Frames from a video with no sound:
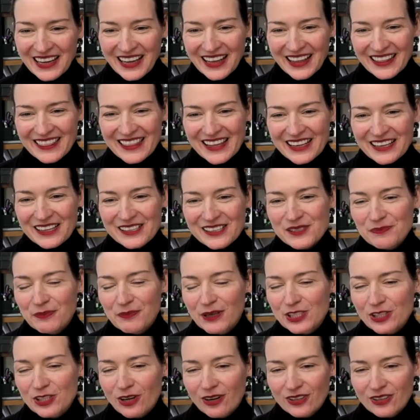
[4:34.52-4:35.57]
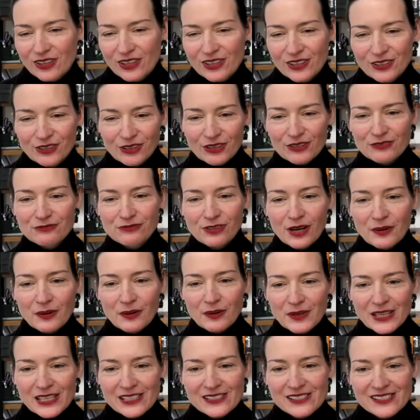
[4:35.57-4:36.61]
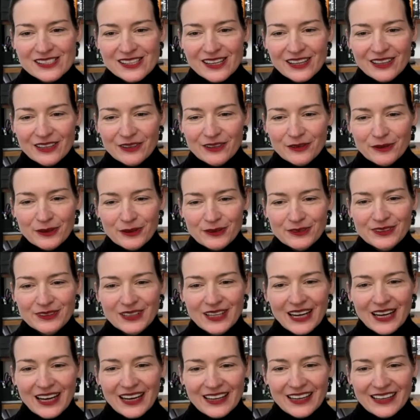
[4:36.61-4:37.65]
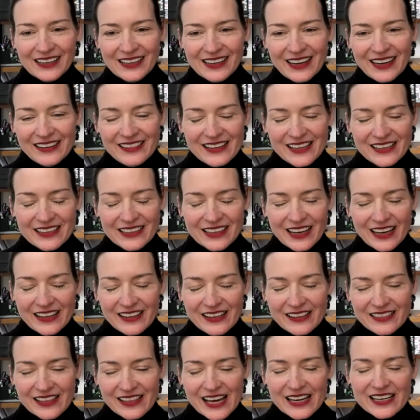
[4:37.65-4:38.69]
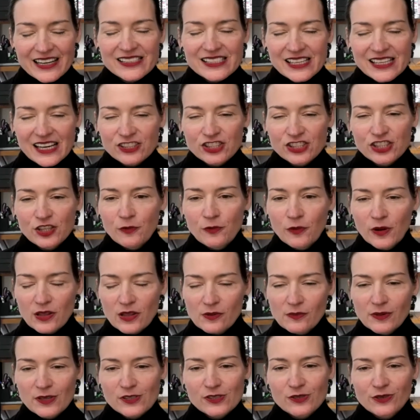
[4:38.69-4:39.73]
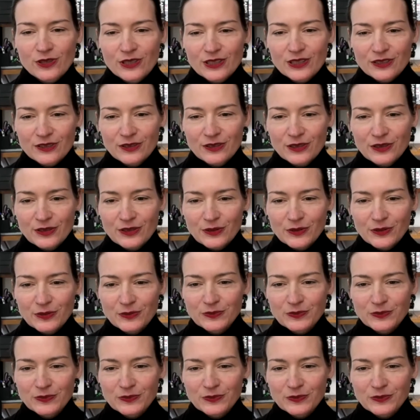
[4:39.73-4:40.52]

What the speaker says: then it's much harder to grow from it. So I think that is actually one of the most critical